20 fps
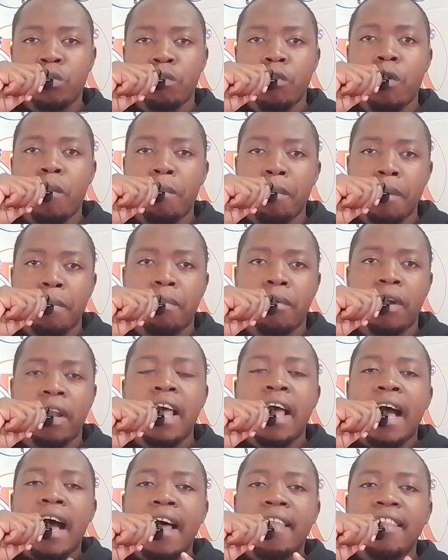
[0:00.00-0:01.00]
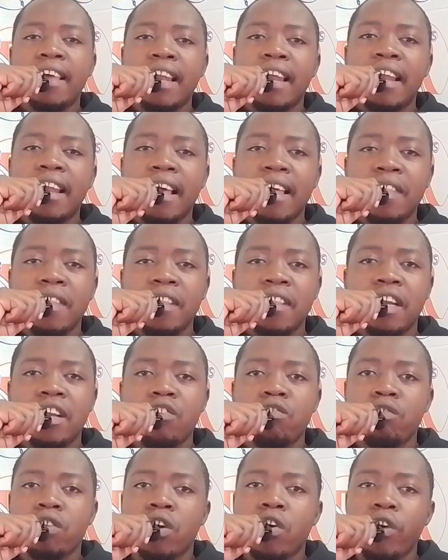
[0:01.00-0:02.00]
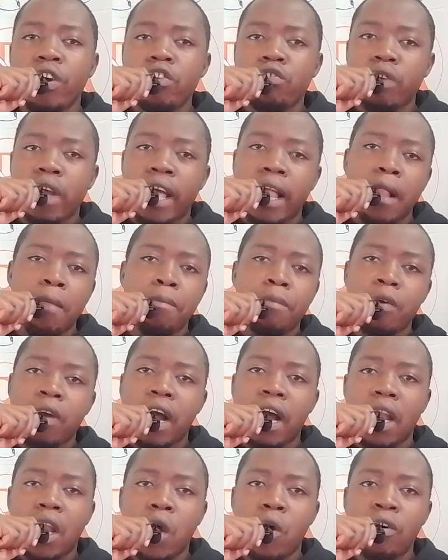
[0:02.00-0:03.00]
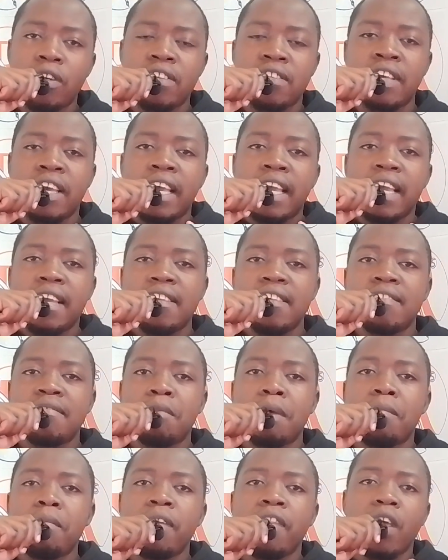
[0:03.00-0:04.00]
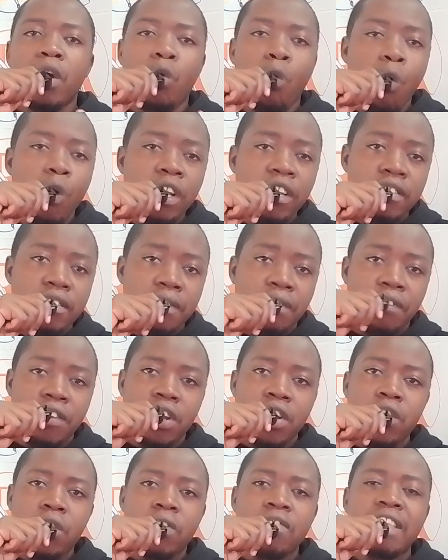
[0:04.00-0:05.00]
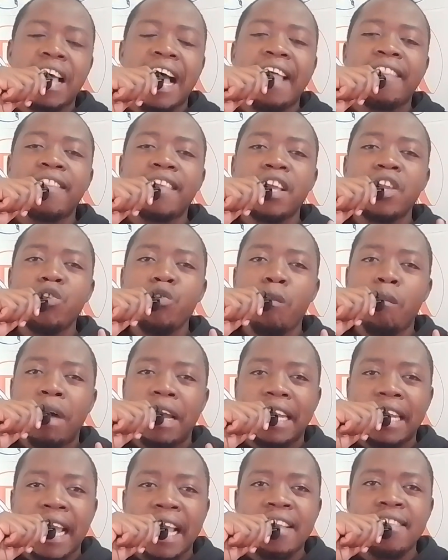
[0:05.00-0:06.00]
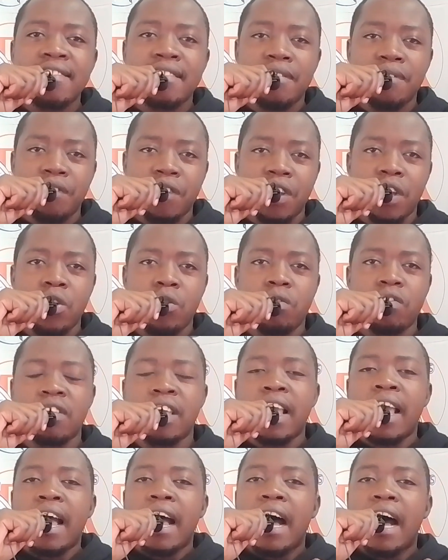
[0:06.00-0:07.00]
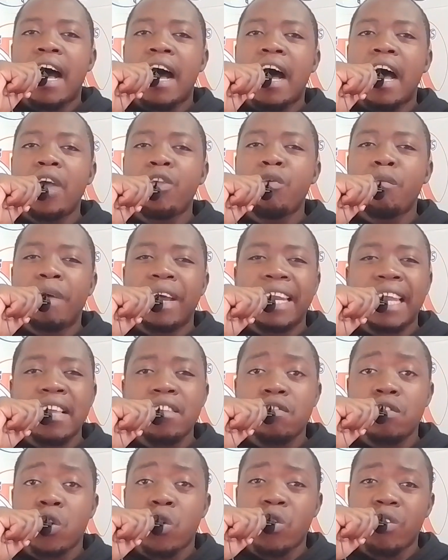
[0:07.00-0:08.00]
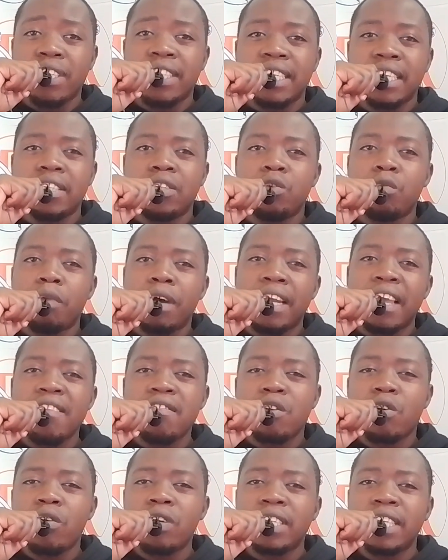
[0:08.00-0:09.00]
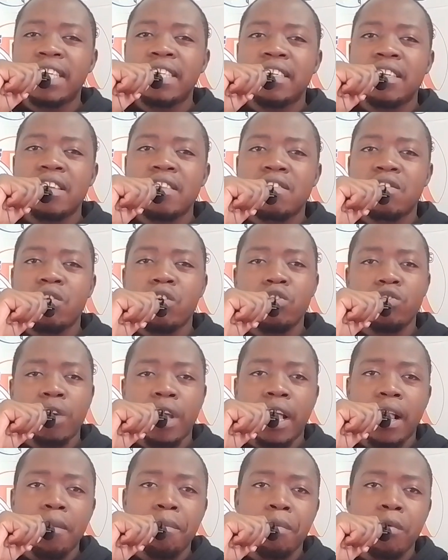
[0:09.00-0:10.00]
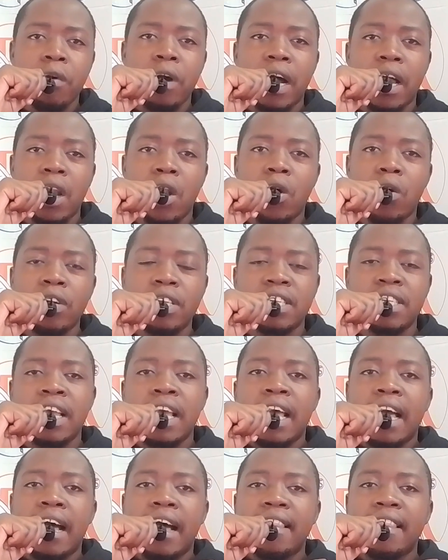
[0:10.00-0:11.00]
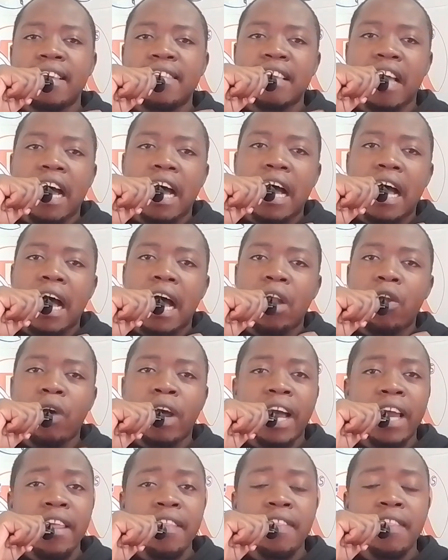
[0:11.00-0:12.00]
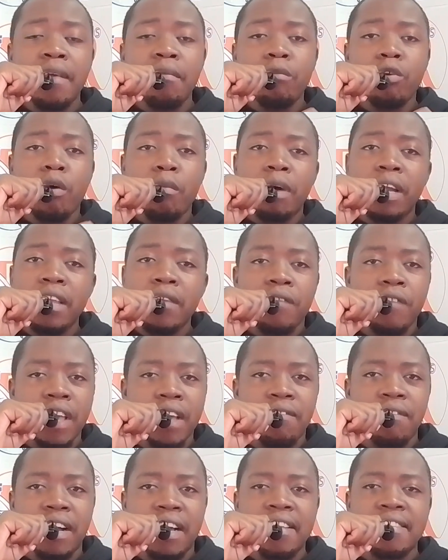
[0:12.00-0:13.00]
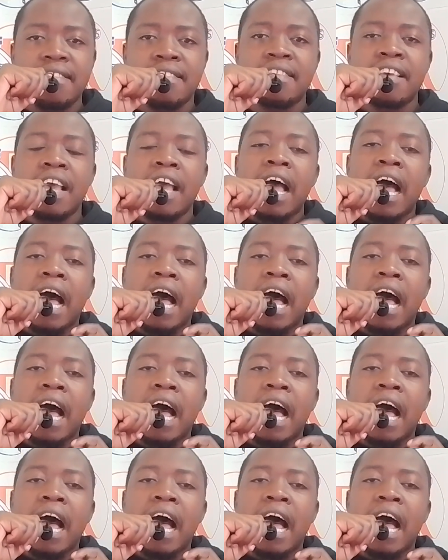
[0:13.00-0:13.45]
to more people. And then another thing that is going to help you a lot, it is maybe the quality videos, and then humanized videos, humanized content. Humanized content is going to help you a lot. That algorithm normally favors